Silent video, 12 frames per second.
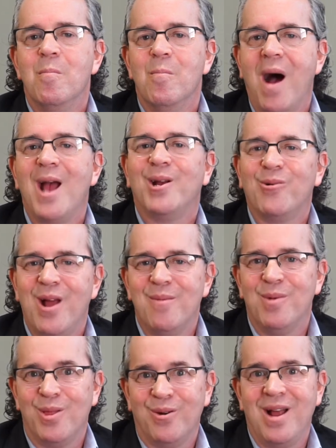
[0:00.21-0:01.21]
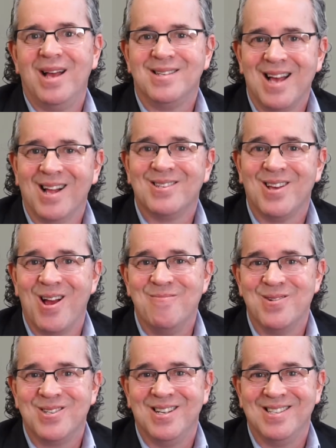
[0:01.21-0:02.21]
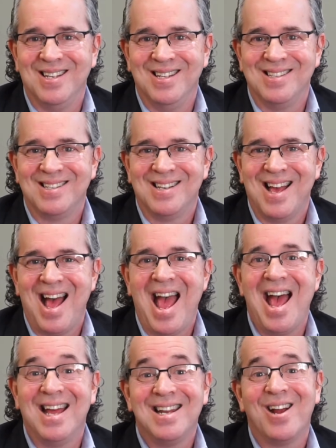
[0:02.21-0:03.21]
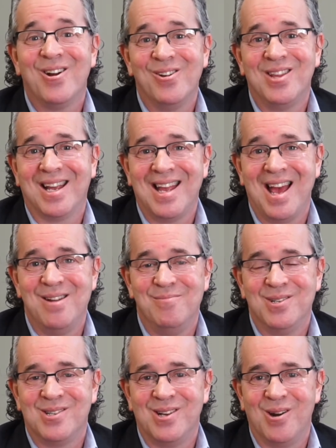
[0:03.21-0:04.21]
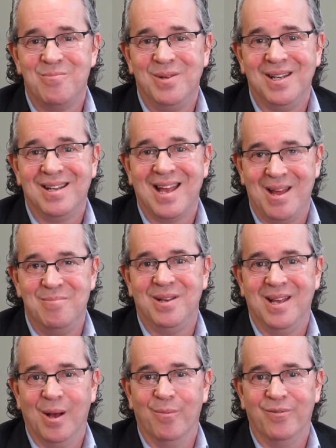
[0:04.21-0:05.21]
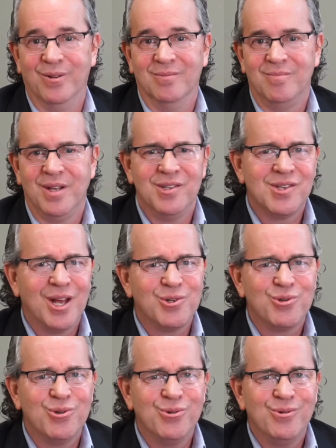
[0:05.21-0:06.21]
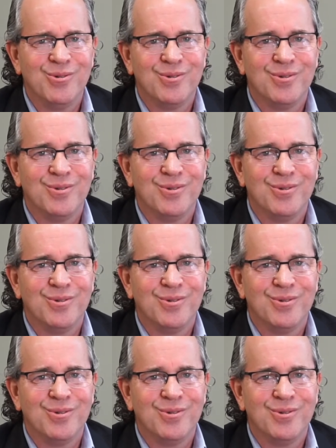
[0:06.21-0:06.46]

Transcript: My grandmother has Alzheimer's disease, and I heard that cannabis therapy can be helpful. Is that true?